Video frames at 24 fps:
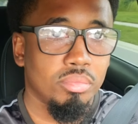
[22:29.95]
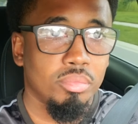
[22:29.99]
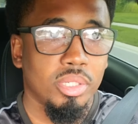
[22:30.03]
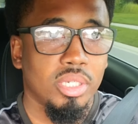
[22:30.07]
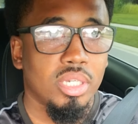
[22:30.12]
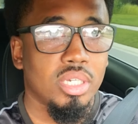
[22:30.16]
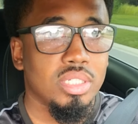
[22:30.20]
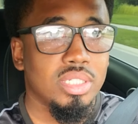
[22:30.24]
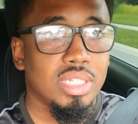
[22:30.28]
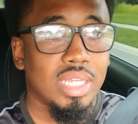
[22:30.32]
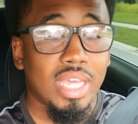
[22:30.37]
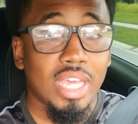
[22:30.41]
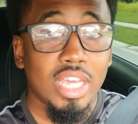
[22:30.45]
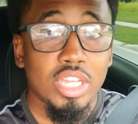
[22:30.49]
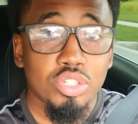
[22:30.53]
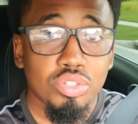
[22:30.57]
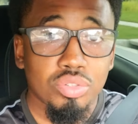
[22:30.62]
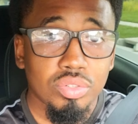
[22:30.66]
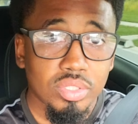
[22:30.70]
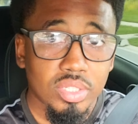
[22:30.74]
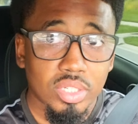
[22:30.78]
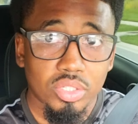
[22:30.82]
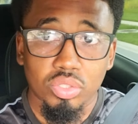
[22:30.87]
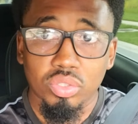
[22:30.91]
because the
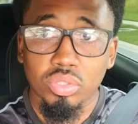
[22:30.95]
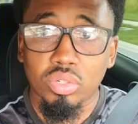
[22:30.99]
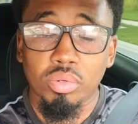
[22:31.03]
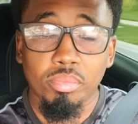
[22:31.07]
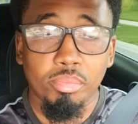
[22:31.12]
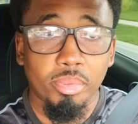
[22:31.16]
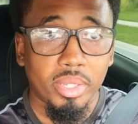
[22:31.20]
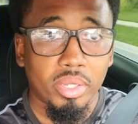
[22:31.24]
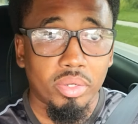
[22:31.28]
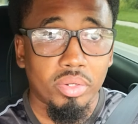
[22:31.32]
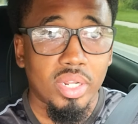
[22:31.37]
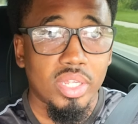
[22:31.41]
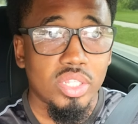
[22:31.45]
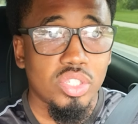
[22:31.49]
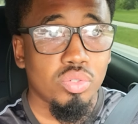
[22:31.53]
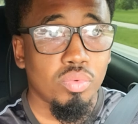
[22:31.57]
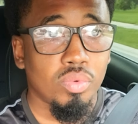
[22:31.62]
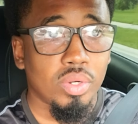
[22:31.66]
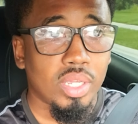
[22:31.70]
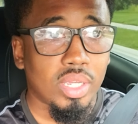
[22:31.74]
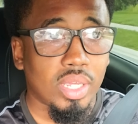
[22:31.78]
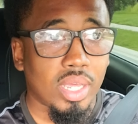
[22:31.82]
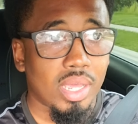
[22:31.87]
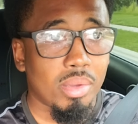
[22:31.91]
interest that you're gonna pay on that
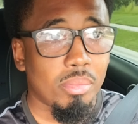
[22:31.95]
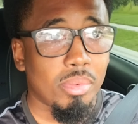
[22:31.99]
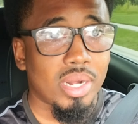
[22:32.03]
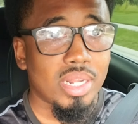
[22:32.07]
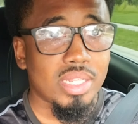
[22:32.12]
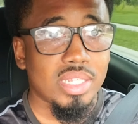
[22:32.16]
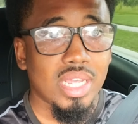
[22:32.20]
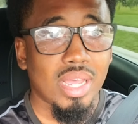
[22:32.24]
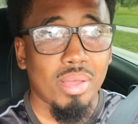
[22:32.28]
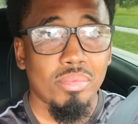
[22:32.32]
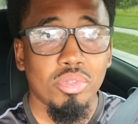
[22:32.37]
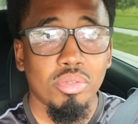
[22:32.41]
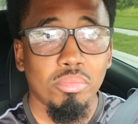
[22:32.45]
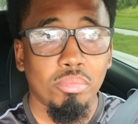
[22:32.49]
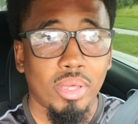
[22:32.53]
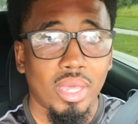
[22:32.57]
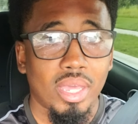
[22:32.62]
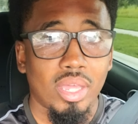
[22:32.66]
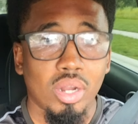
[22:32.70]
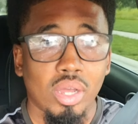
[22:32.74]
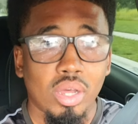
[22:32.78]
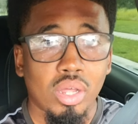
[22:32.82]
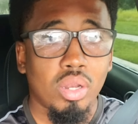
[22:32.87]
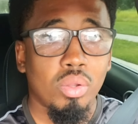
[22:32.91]
20k by the time you
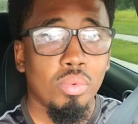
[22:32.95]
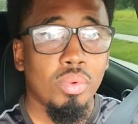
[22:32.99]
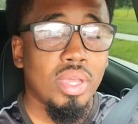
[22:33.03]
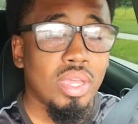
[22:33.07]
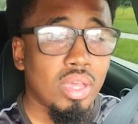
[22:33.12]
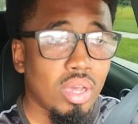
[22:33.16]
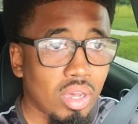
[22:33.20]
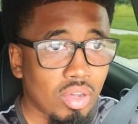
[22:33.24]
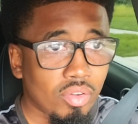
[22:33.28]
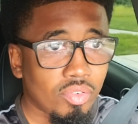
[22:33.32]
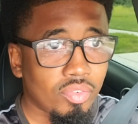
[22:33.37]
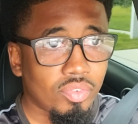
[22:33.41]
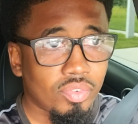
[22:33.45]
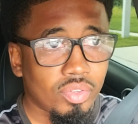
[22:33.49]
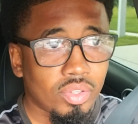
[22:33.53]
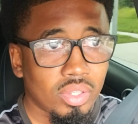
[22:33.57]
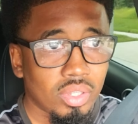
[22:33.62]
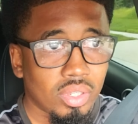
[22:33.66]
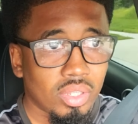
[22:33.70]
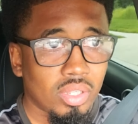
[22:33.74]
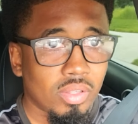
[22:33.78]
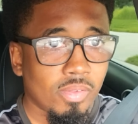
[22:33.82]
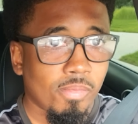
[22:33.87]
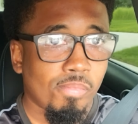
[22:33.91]
pay it all the way off
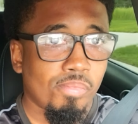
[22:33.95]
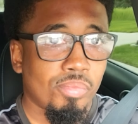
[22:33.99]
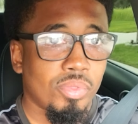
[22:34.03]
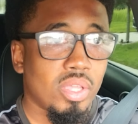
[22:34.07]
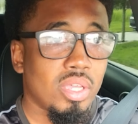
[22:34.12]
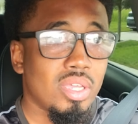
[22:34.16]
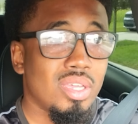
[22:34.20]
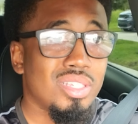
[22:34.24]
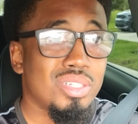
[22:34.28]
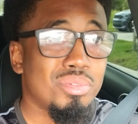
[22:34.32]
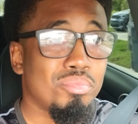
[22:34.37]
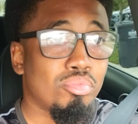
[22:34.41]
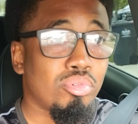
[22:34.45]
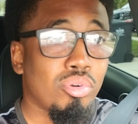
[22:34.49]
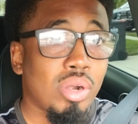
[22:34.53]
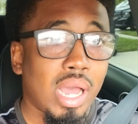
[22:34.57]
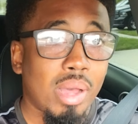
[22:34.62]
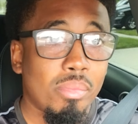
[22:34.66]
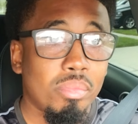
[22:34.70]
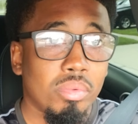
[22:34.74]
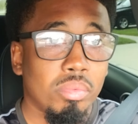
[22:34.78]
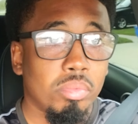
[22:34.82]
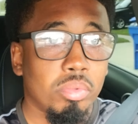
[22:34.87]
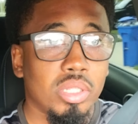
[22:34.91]
is
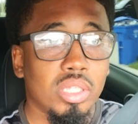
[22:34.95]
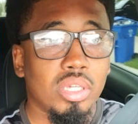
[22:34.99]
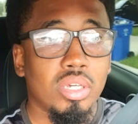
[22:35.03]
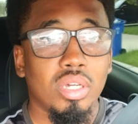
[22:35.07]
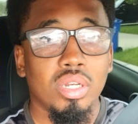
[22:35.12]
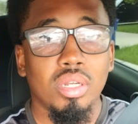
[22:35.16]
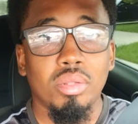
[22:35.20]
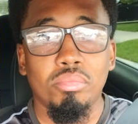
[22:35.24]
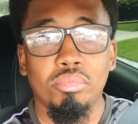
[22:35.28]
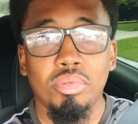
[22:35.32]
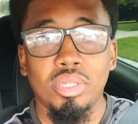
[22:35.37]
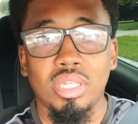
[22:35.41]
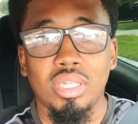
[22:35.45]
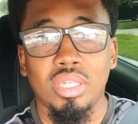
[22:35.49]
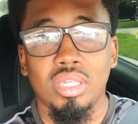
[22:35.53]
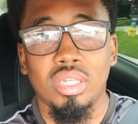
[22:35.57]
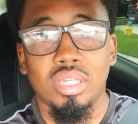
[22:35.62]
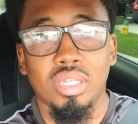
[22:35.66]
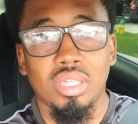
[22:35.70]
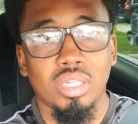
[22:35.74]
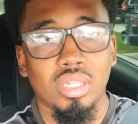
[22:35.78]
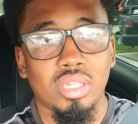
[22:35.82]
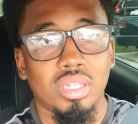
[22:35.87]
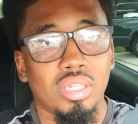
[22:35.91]
probably gonna
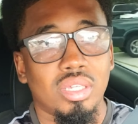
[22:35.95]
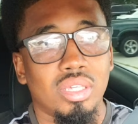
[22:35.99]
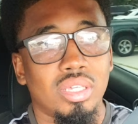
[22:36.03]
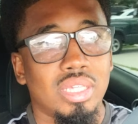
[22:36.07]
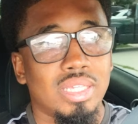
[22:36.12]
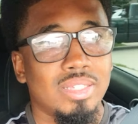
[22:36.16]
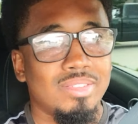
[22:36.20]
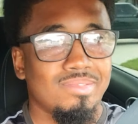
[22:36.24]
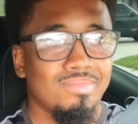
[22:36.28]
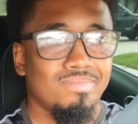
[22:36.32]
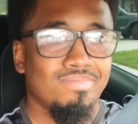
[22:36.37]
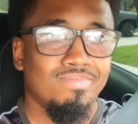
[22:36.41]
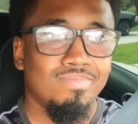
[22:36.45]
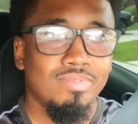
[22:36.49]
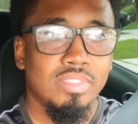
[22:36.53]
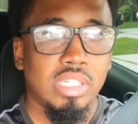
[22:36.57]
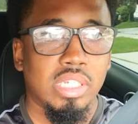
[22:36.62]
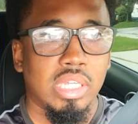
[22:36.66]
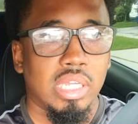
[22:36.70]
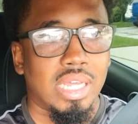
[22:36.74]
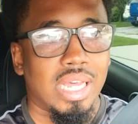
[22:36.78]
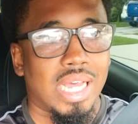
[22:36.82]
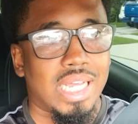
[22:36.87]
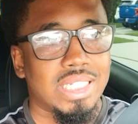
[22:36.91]
be
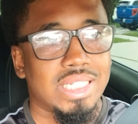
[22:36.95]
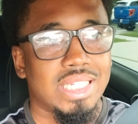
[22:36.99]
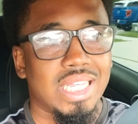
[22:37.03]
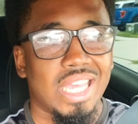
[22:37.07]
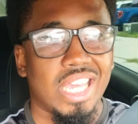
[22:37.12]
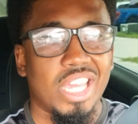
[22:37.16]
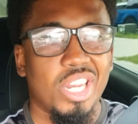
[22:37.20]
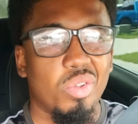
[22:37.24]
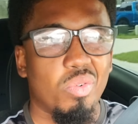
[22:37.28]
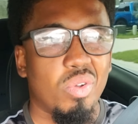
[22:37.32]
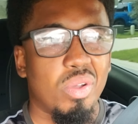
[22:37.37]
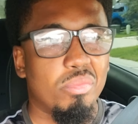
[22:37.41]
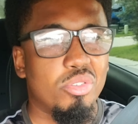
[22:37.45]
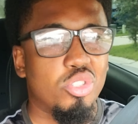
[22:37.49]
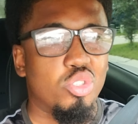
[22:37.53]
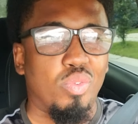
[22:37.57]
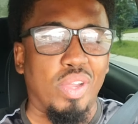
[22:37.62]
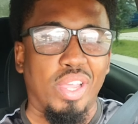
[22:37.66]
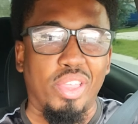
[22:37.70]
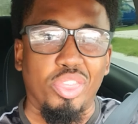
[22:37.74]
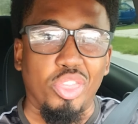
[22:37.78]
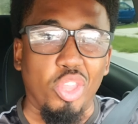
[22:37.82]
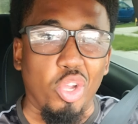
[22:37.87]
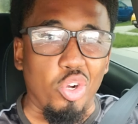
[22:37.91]
I say anywhere
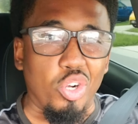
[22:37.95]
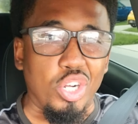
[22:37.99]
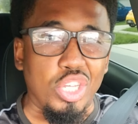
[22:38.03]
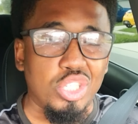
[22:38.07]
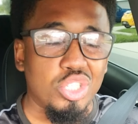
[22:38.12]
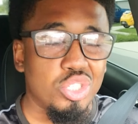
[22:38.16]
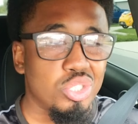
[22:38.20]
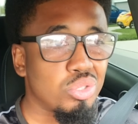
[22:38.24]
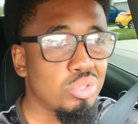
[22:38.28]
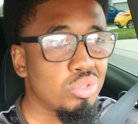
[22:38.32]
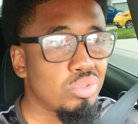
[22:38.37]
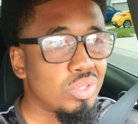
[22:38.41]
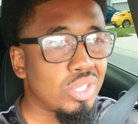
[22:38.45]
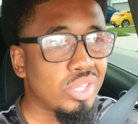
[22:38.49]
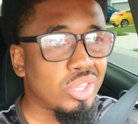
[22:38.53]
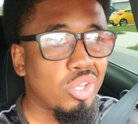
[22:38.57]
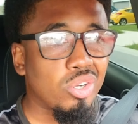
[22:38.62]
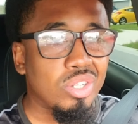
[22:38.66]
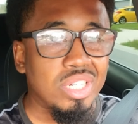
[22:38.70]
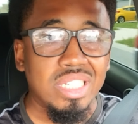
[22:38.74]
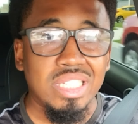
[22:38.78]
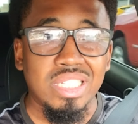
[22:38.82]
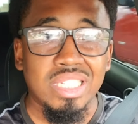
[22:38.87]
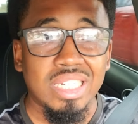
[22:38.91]
between 32 and
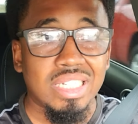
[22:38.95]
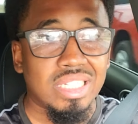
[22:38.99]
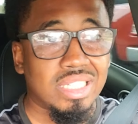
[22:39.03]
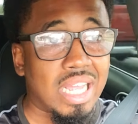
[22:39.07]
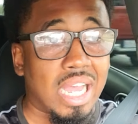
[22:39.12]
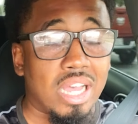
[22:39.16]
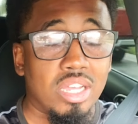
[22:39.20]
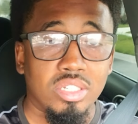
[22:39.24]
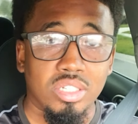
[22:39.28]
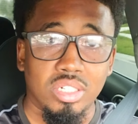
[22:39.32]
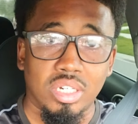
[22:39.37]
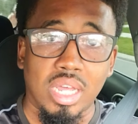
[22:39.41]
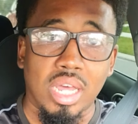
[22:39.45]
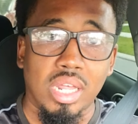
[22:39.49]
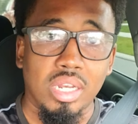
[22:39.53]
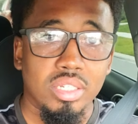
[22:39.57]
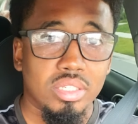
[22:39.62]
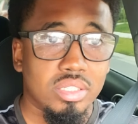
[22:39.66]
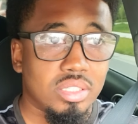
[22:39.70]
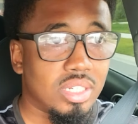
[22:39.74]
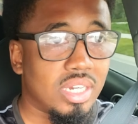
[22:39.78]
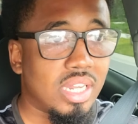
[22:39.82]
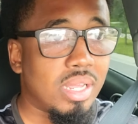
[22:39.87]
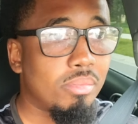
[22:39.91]
36 thousand
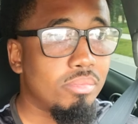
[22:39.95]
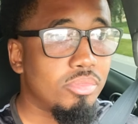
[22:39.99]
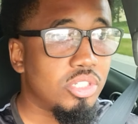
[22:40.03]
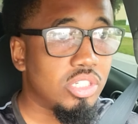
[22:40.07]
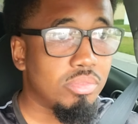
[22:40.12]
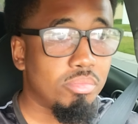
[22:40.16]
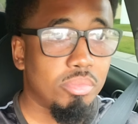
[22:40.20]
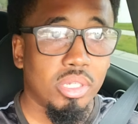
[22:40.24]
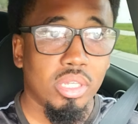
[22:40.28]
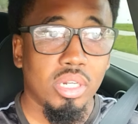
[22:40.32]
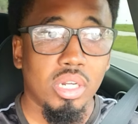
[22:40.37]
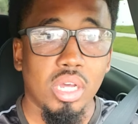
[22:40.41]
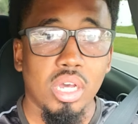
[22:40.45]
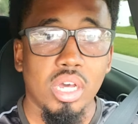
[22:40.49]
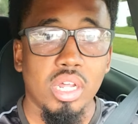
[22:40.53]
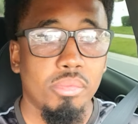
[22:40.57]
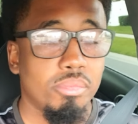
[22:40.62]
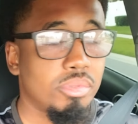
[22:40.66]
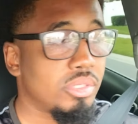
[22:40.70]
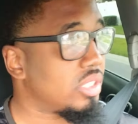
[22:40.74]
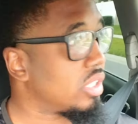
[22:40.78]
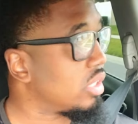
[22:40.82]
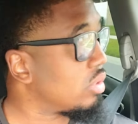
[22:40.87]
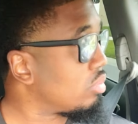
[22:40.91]
dollars. And I'm just being
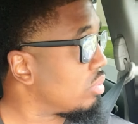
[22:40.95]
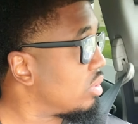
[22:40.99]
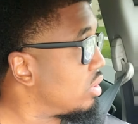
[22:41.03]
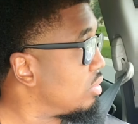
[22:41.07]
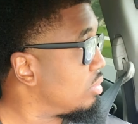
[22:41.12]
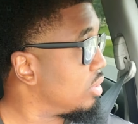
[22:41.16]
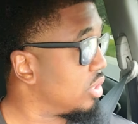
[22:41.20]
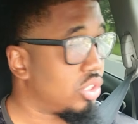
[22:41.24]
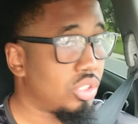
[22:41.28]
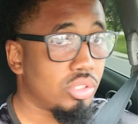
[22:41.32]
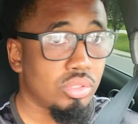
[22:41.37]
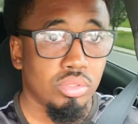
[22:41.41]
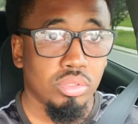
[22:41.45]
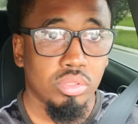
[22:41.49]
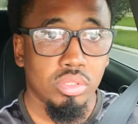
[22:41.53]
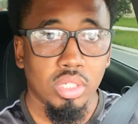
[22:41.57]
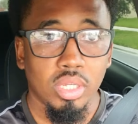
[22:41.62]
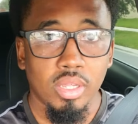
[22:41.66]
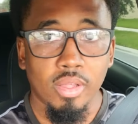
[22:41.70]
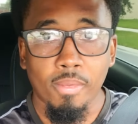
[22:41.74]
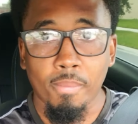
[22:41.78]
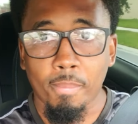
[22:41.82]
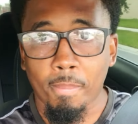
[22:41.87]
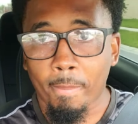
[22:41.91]
100 percent real with you
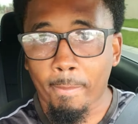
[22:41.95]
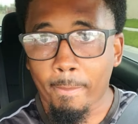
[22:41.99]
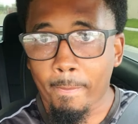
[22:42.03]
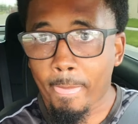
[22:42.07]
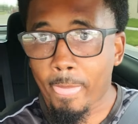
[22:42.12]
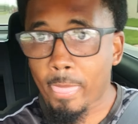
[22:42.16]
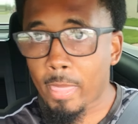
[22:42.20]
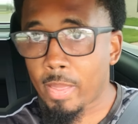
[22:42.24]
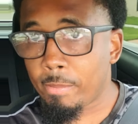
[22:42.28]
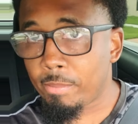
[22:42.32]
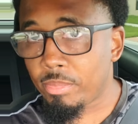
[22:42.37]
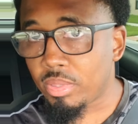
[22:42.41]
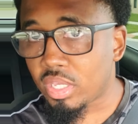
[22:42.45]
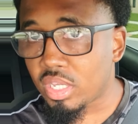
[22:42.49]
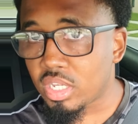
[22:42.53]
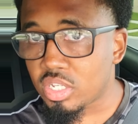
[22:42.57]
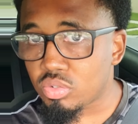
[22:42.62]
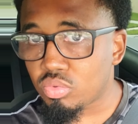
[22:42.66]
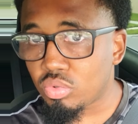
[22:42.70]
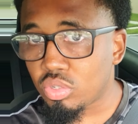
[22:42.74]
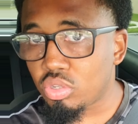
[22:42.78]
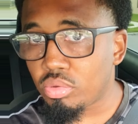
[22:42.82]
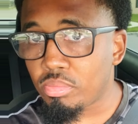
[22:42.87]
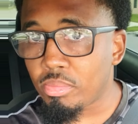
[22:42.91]

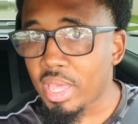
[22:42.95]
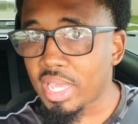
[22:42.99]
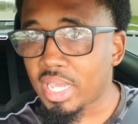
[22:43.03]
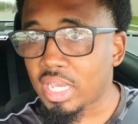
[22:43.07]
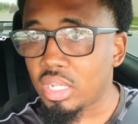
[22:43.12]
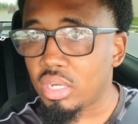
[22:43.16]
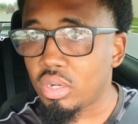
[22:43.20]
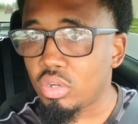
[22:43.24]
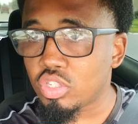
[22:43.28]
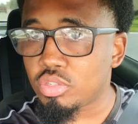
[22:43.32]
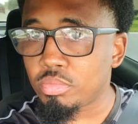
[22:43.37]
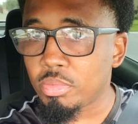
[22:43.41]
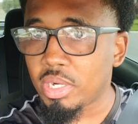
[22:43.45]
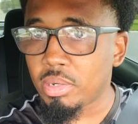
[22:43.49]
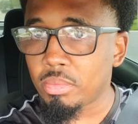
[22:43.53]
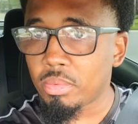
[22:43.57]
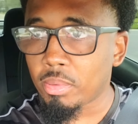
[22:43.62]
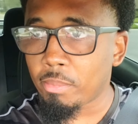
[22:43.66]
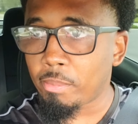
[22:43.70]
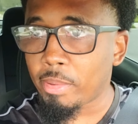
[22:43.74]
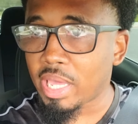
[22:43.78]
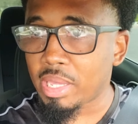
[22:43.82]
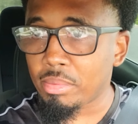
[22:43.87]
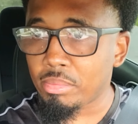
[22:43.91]
because when you're making those
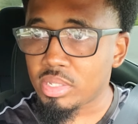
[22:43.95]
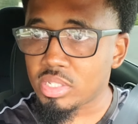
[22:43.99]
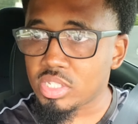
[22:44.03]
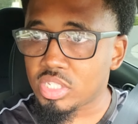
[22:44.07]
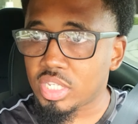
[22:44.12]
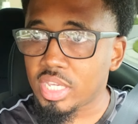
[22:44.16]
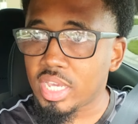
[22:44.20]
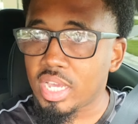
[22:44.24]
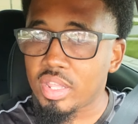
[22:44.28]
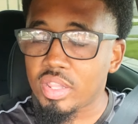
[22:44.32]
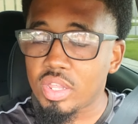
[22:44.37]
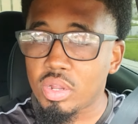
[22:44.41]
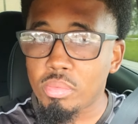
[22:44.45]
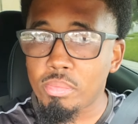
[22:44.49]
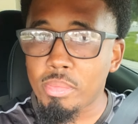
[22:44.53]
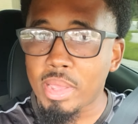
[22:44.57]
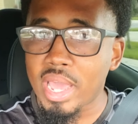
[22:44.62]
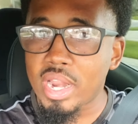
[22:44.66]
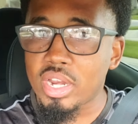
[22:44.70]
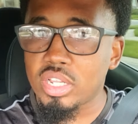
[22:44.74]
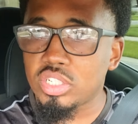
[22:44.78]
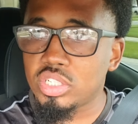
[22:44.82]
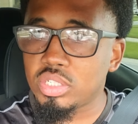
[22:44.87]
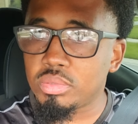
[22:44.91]
minimal payments, yeah, they're
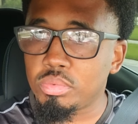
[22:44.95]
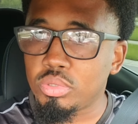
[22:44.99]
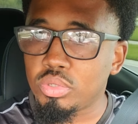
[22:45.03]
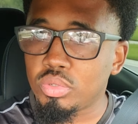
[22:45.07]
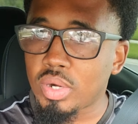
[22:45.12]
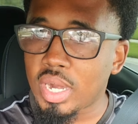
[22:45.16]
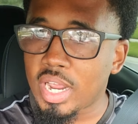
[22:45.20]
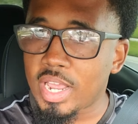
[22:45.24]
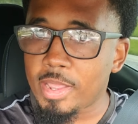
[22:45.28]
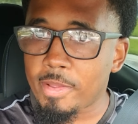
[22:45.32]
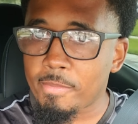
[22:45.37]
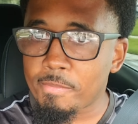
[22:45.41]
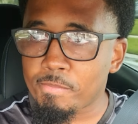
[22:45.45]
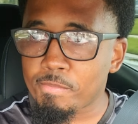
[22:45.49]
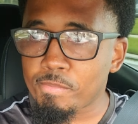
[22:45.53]
manageable, right?